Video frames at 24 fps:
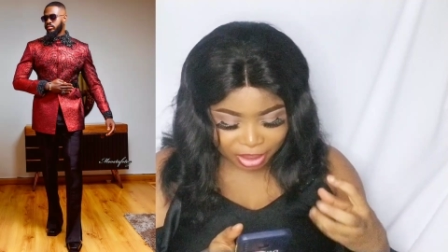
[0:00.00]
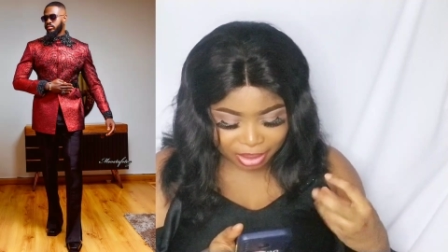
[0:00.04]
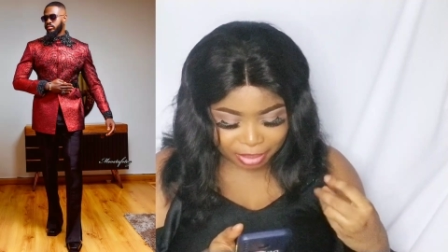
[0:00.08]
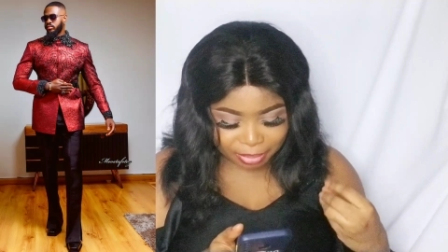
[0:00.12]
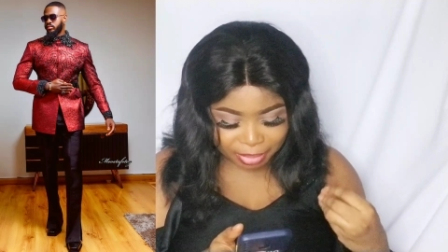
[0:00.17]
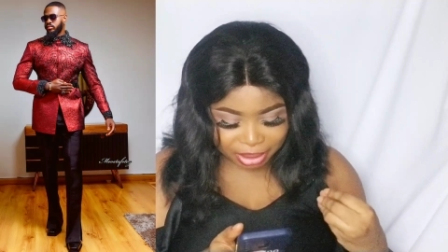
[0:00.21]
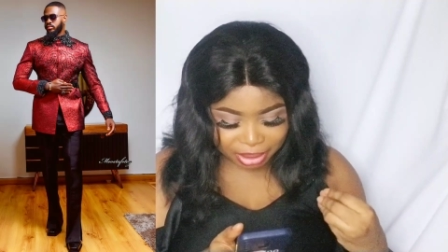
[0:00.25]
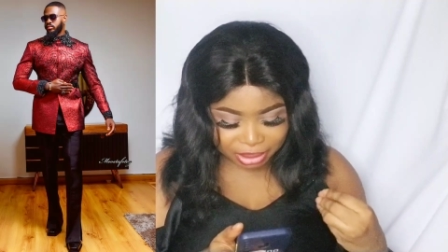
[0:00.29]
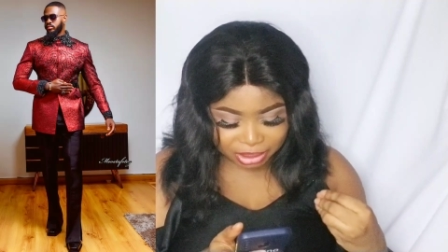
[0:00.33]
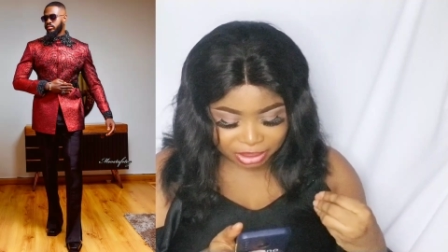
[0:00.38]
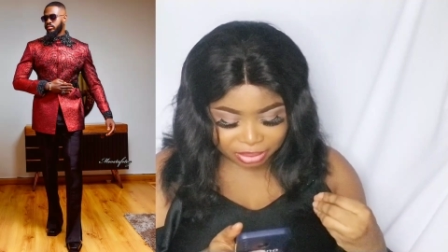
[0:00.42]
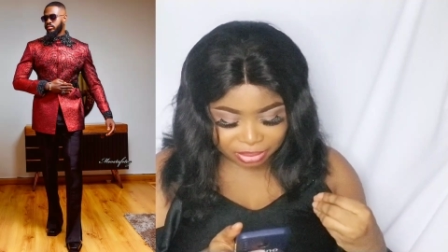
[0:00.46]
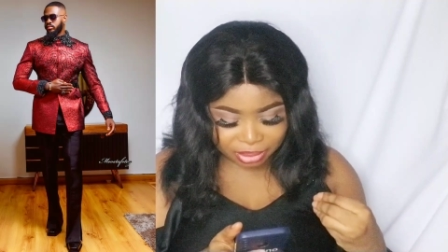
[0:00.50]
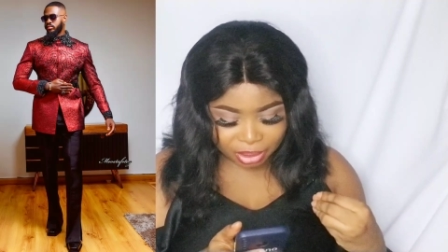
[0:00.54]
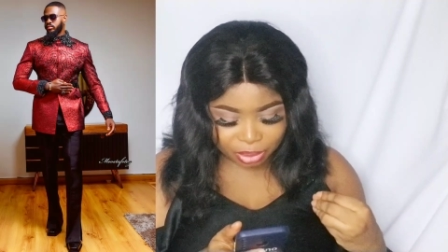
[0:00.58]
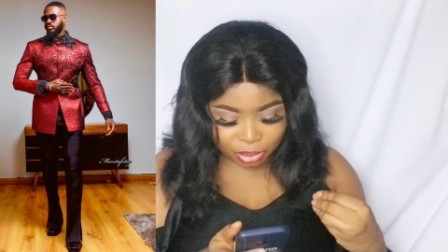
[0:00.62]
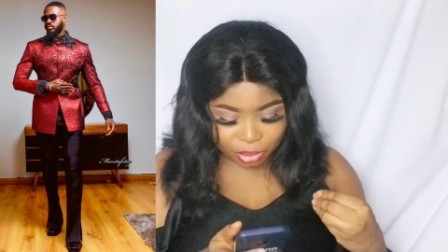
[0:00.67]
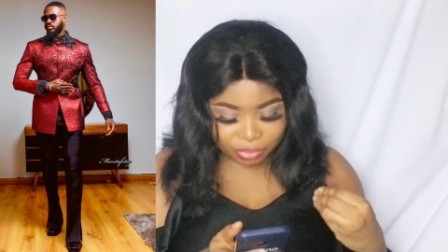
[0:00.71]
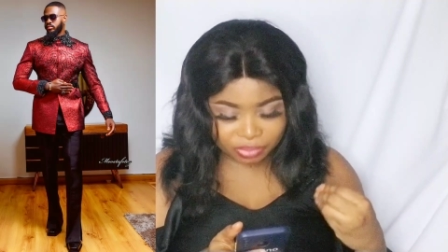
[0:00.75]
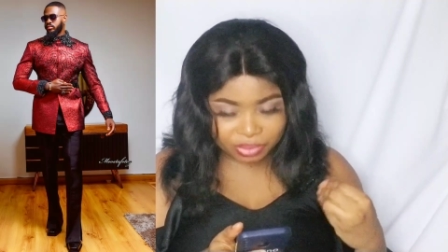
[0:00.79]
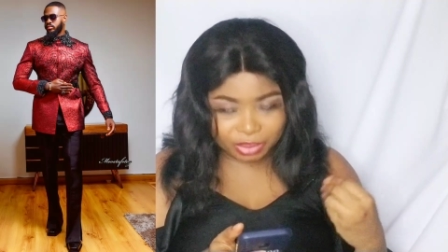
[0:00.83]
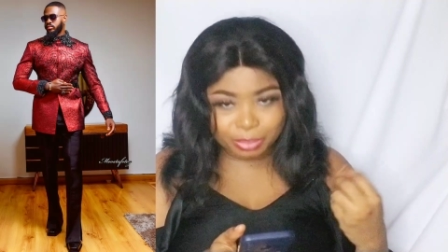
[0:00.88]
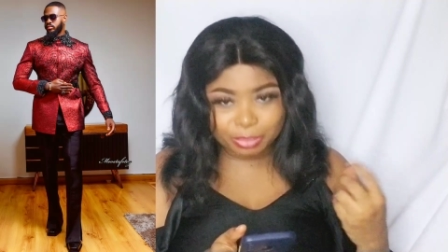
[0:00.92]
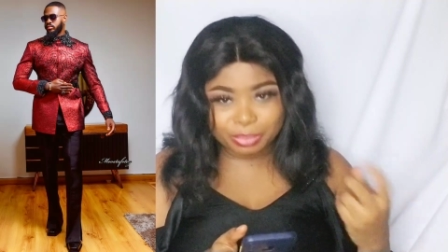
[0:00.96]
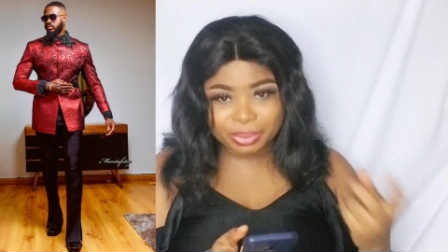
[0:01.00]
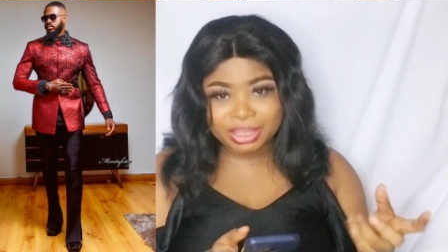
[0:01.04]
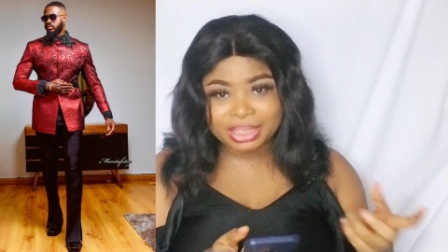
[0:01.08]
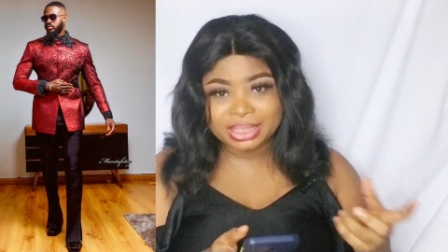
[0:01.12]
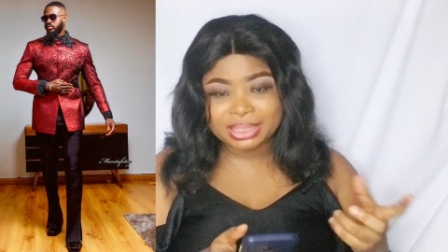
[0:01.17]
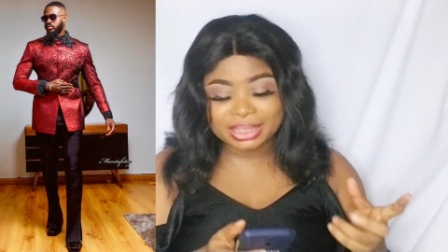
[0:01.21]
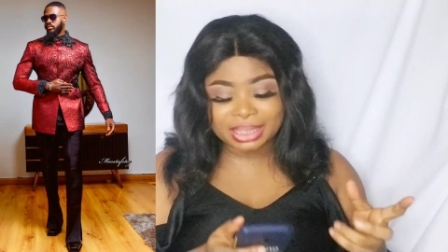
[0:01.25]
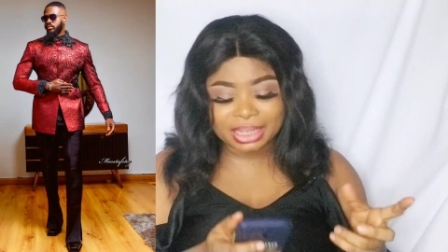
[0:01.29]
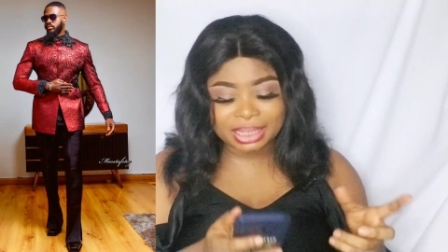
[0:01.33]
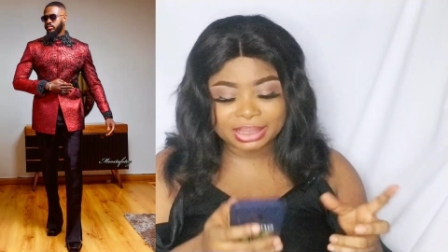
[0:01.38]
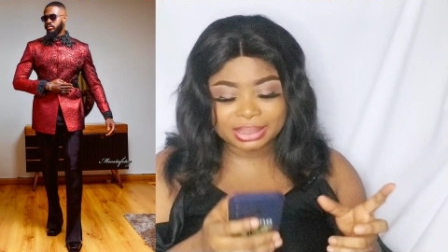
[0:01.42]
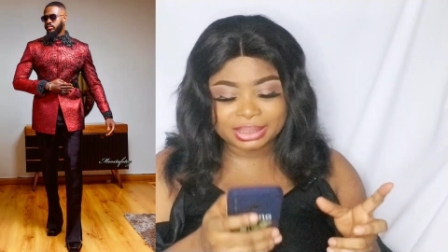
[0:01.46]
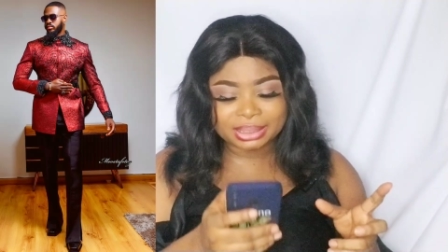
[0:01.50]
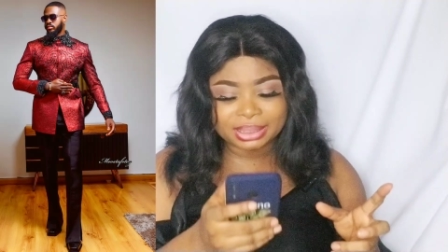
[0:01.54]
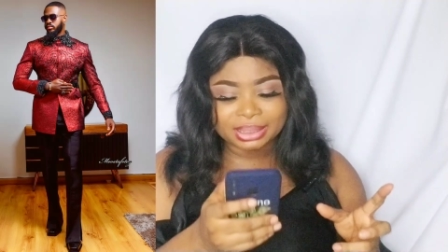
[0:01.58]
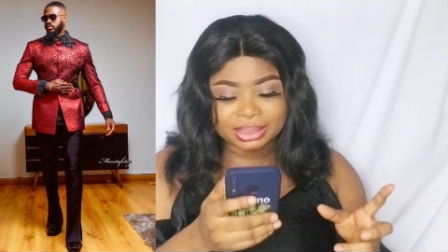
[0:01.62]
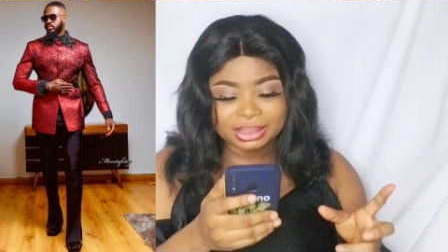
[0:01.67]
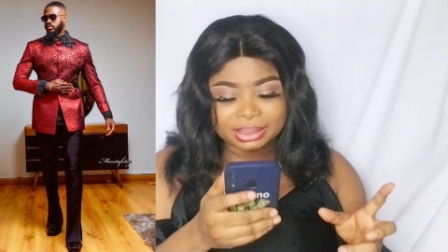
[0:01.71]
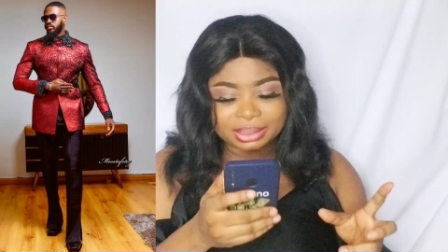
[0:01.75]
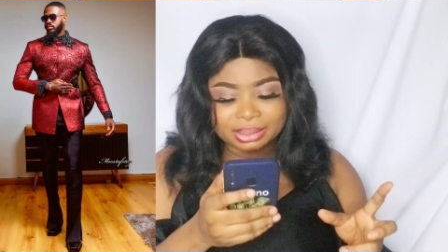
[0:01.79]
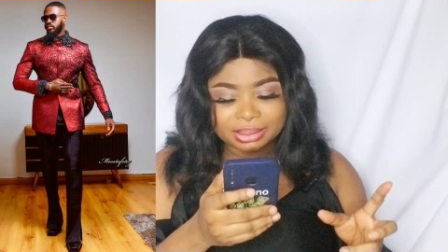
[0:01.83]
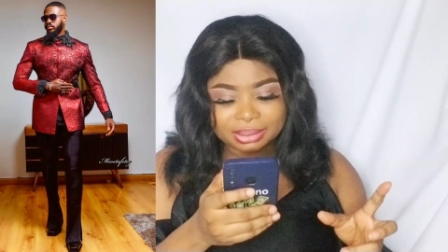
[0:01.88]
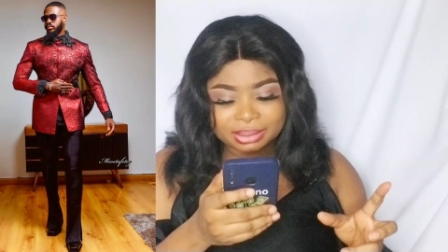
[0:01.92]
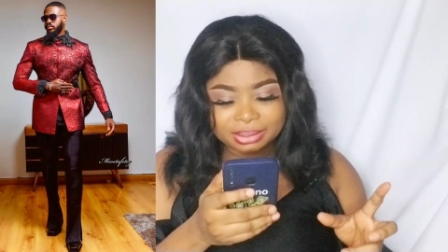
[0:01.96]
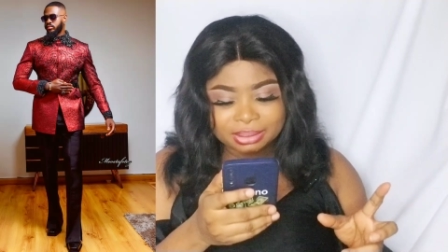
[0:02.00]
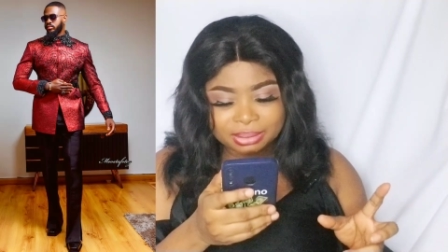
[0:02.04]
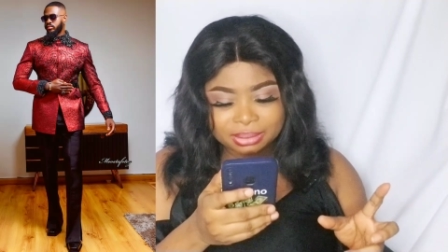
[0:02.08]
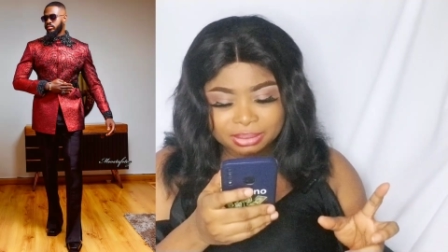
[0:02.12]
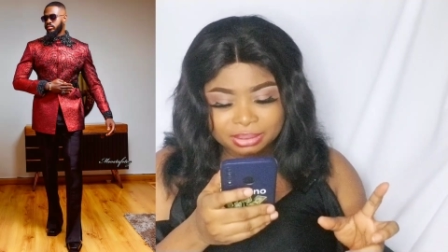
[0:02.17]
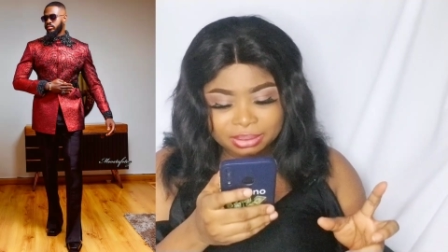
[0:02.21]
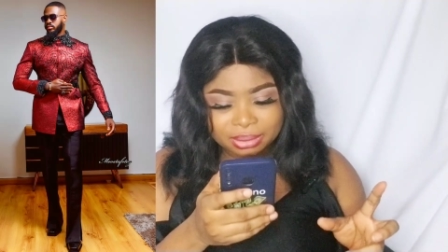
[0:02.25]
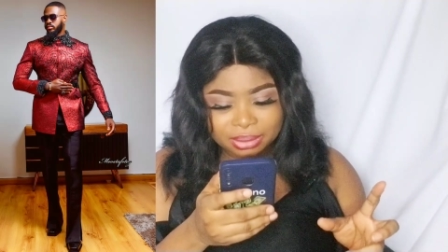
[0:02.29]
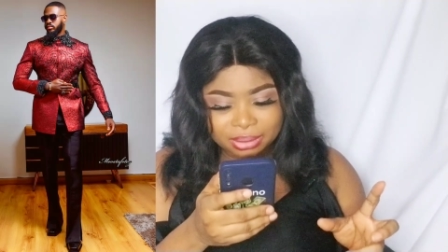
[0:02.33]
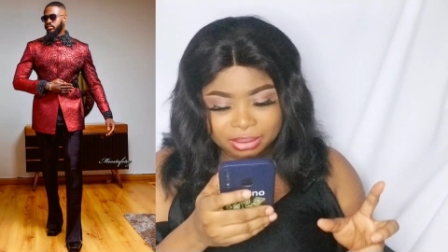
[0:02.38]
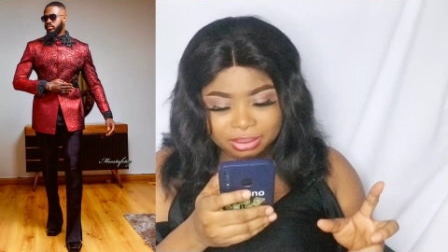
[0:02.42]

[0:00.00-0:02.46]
the material of the blazers is,